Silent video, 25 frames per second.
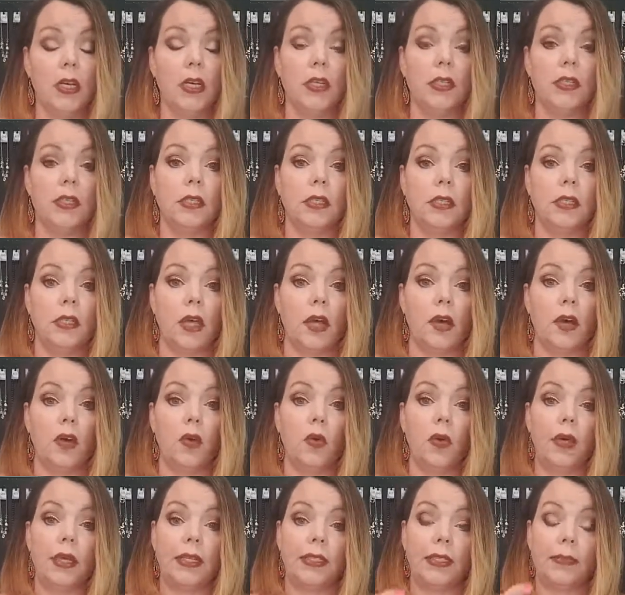
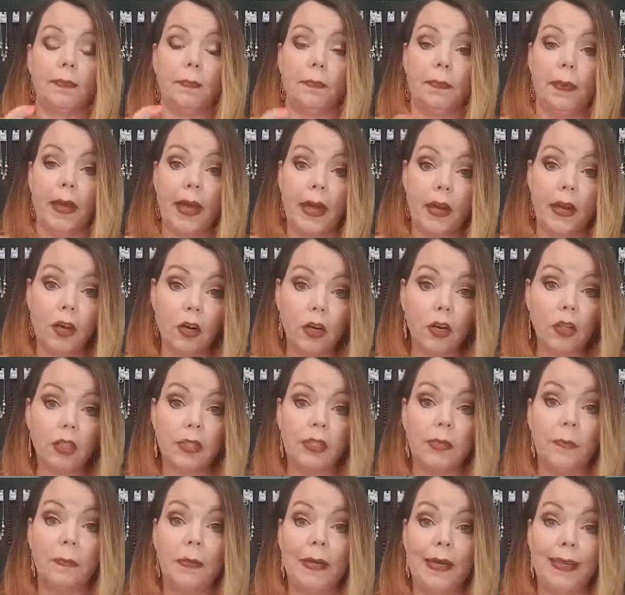So it's better
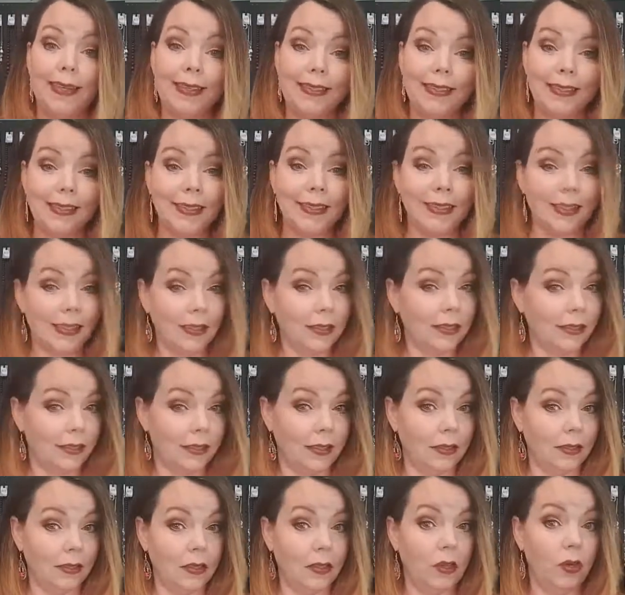to be
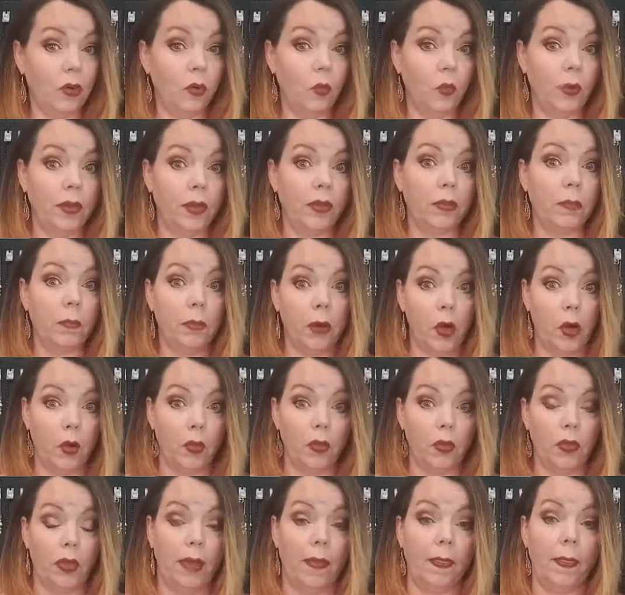consistent with
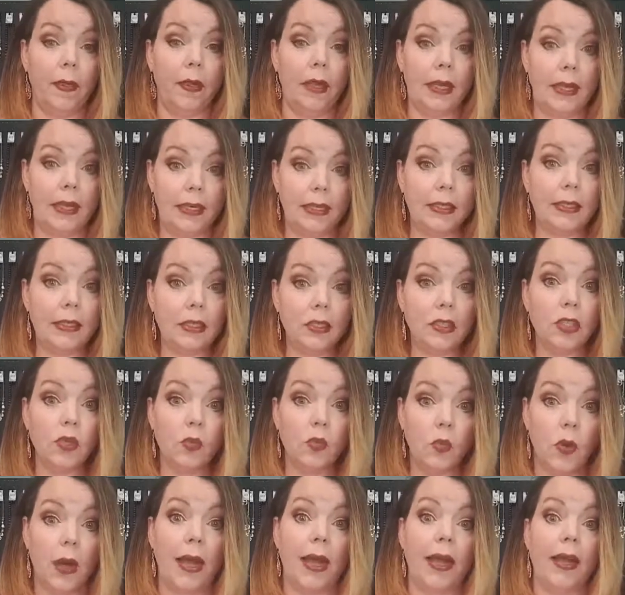both. And the easiest
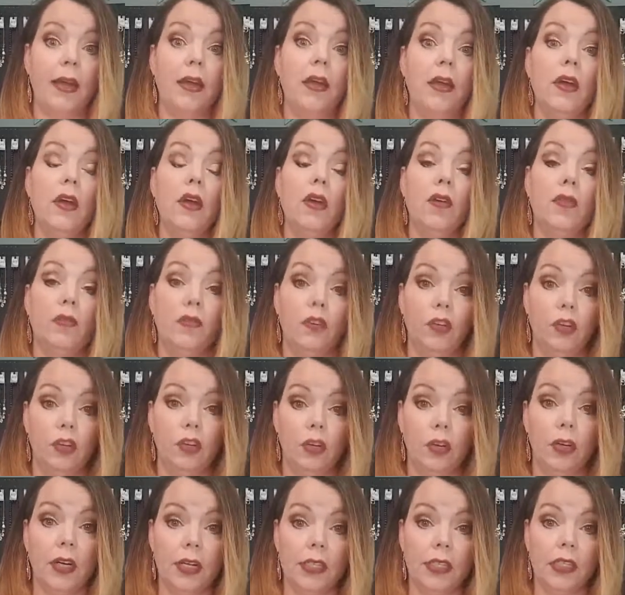way for
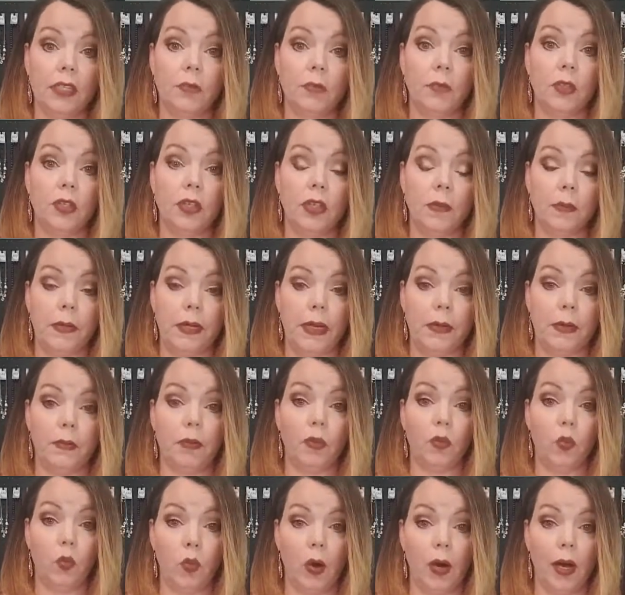your customers to be able to
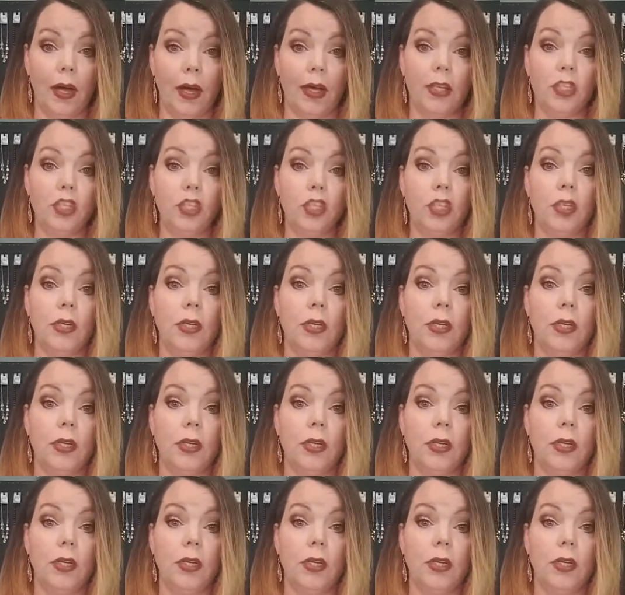watch